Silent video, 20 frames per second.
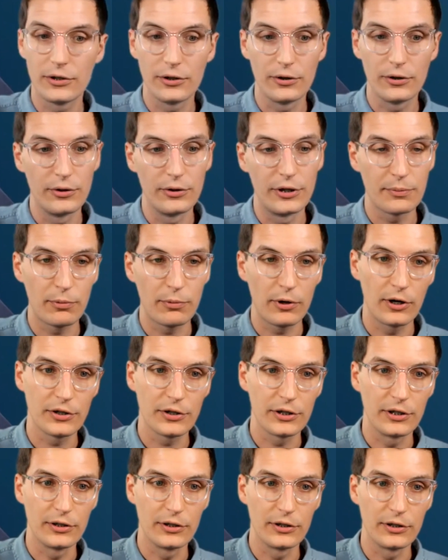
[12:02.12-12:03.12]
to this
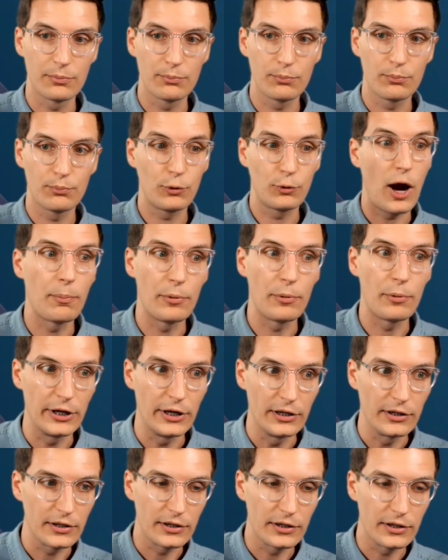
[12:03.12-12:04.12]
person's
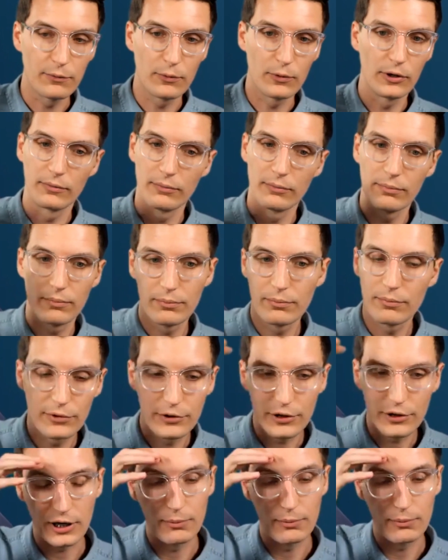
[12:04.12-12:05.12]
properties if we're
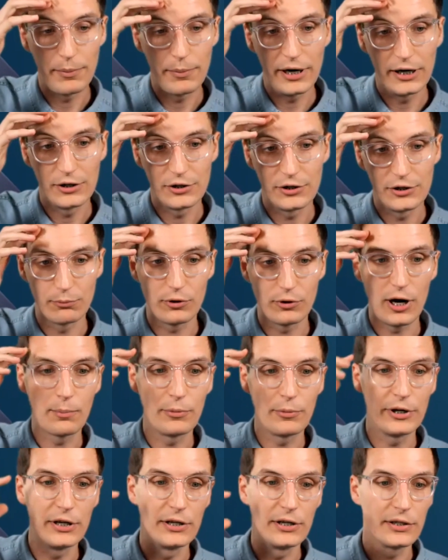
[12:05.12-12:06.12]
talking about managing
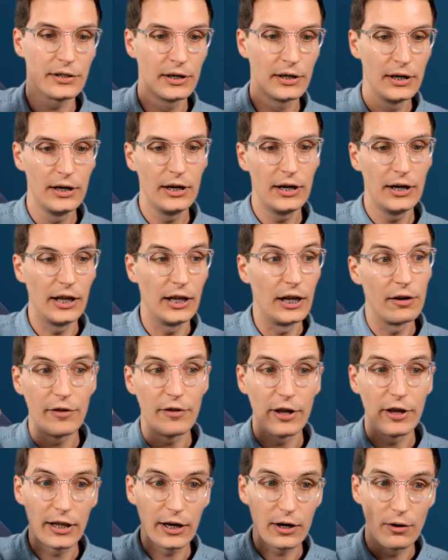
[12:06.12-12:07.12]
properties. And then if
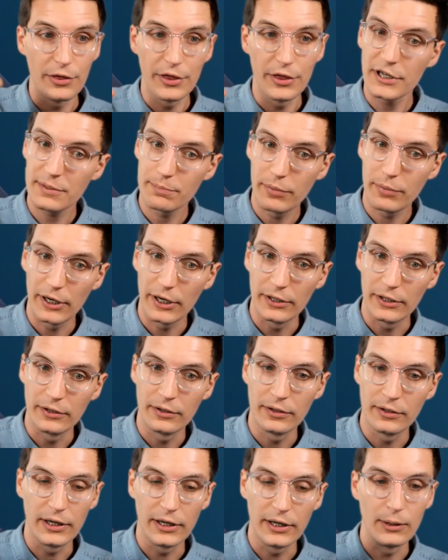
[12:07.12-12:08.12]
they click on this
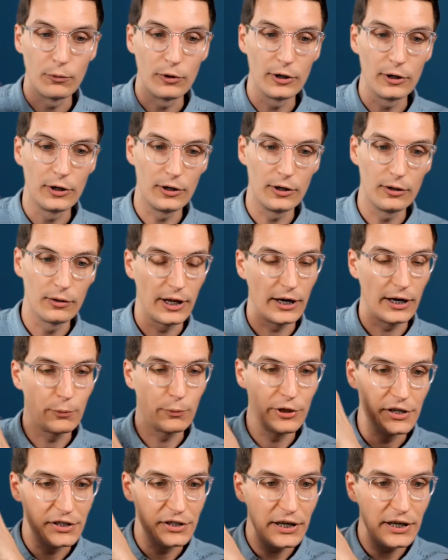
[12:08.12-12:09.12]
button, it will, like
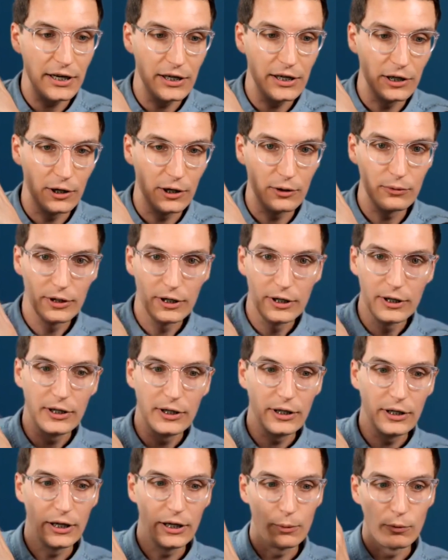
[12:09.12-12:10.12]
with a sticky note,
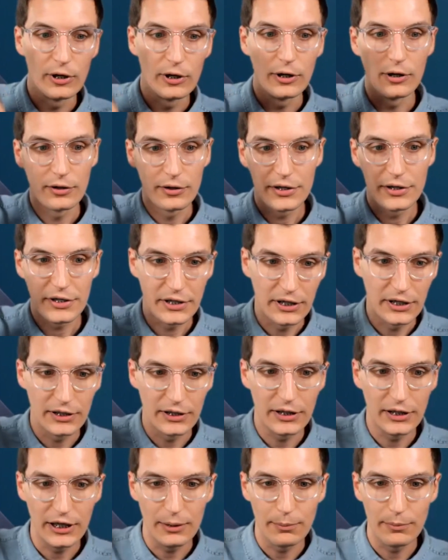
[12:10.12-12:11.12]
it will send
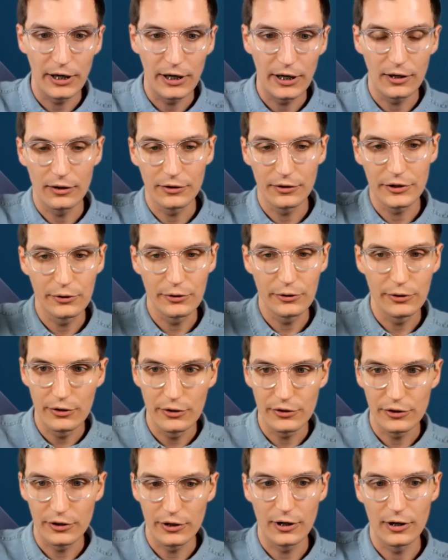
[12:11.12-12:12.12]
an email to
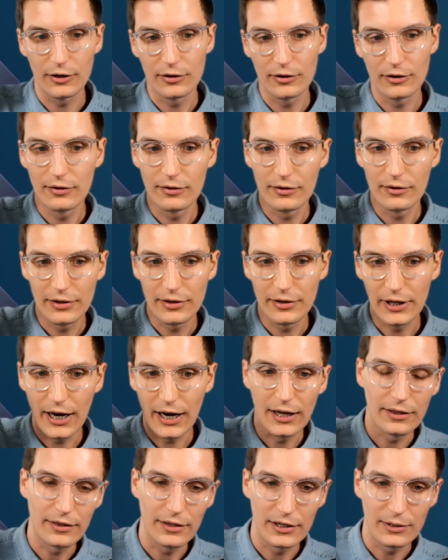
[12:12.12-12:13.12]
user
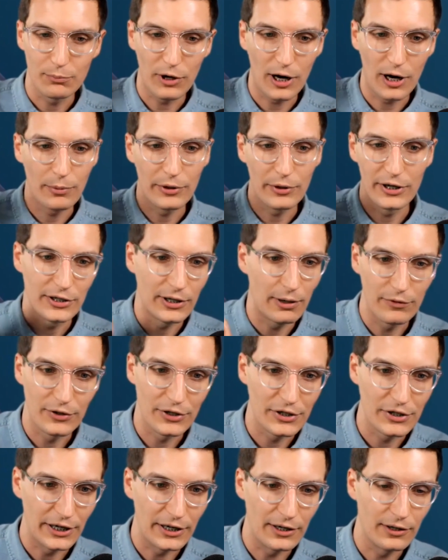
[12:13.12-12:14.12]
that this property is up for
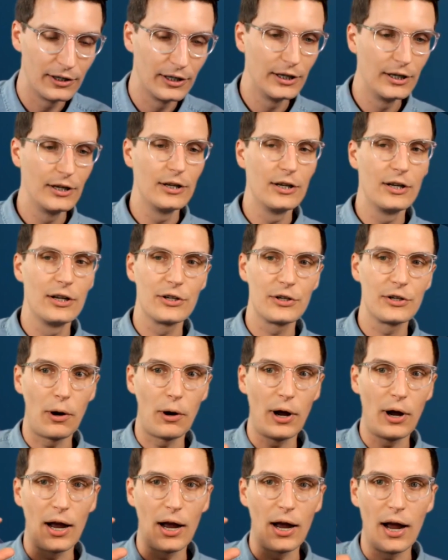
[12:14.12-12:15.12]
sale. So
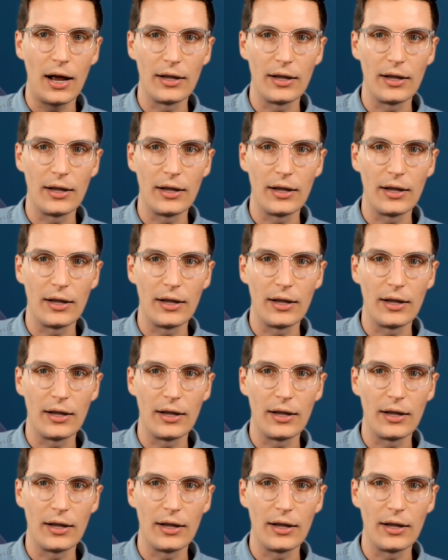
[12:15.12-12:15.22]
I